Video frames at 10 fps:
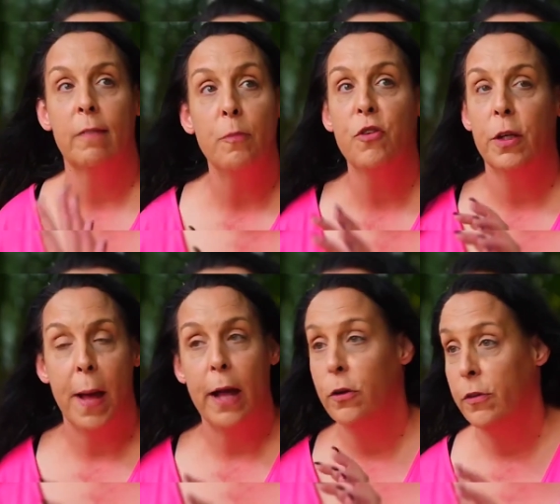the
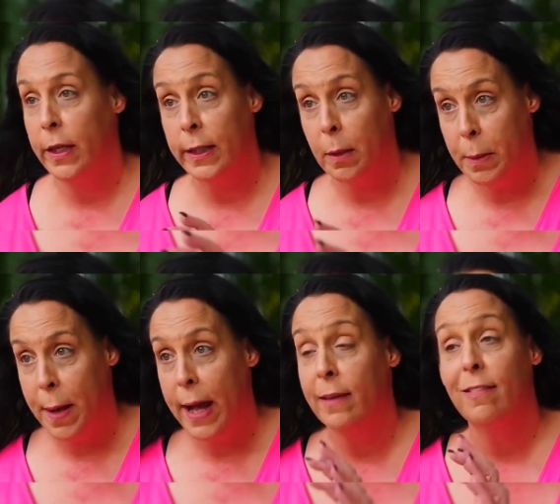subject matter didn't get
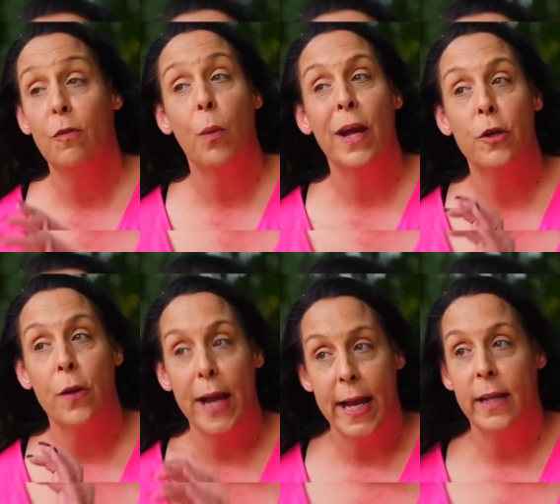me mad. It's the way
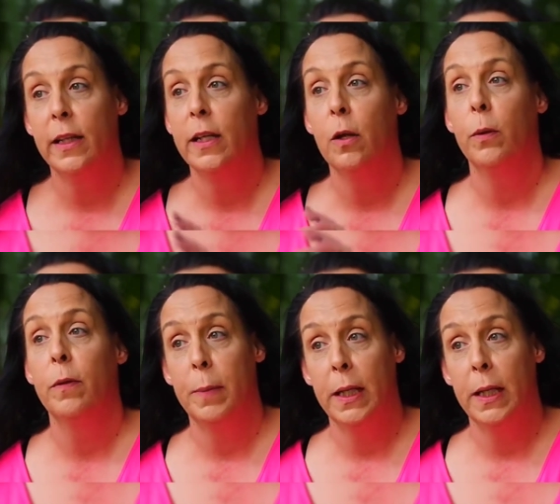you're handling it with